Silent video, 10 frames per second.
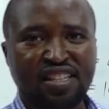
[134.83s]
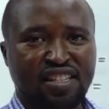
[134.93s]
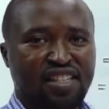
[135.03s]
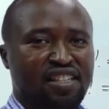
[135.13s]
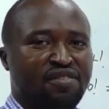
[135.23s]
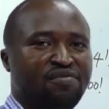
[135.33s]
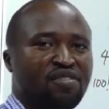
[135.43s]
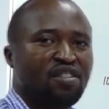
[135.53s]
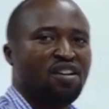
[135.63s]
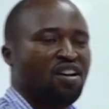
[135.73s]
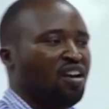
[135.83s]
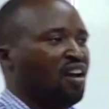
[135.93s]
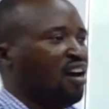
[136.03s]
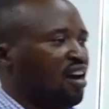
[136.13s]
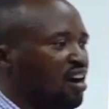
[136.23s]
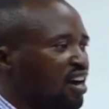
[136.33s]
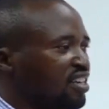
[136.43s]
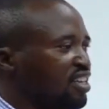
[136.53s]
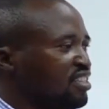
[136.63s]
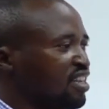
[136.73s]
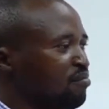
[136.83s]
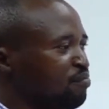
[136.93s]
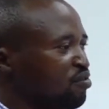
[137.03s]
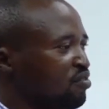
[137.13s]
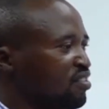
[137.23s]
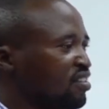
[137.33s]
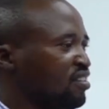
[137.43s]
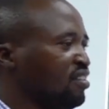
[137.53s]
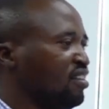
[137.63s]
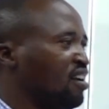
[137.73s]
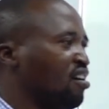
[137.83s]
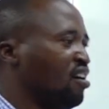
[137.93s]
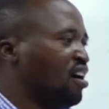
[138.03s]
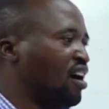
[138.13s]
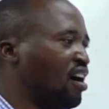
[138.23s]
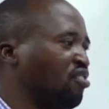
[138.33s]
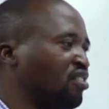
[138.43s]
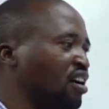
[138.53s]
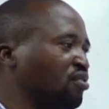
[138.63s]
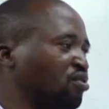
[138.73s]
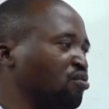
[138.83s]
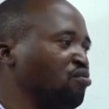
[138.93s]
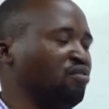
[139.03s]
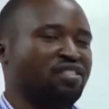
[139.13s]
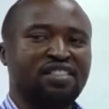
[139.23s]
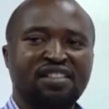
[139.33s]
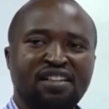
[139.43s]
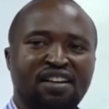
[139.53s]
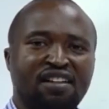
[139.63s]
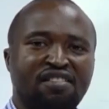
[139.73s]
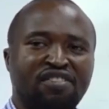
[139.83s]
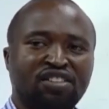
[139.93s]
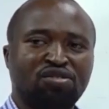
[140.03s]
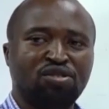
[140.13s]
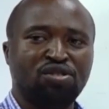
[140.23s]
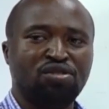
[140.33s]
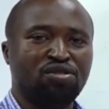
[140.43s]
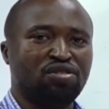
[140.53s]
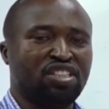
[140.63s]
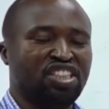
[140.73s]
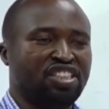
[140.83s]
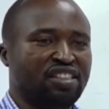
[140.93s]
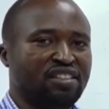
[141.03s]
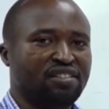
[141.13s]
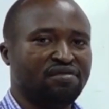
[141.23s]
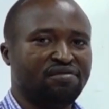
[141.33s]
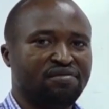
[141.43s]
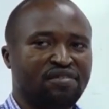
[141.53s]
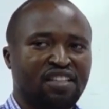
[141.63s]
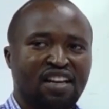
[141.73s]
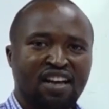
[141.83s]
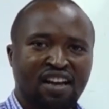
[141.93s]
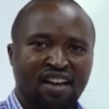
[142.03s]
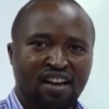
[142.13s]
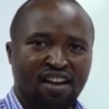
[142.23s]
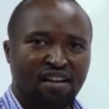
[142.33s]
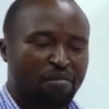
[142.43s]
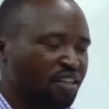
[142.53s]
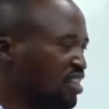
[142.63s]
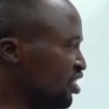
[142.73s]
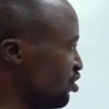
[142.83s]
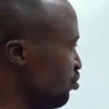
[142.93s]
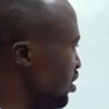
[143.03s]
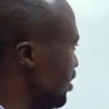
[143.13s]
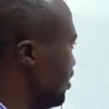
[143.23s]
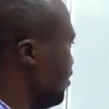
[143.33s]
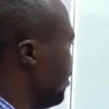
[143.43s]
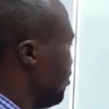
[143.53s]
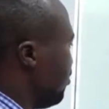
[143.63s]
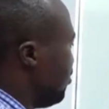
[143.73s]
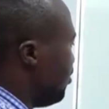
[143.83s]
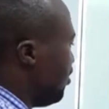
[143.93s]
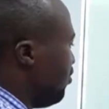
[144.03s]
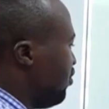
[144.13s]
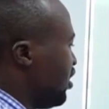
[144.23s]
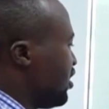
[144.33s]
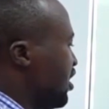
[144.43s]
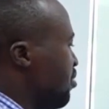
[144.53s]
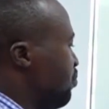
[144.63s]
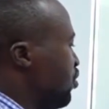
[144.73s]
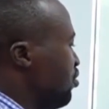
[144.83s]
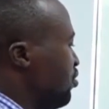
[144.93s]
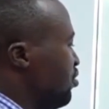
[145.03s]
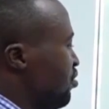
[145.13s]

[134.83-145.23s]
us see an example on how to use factorial notation. My dear student, for example,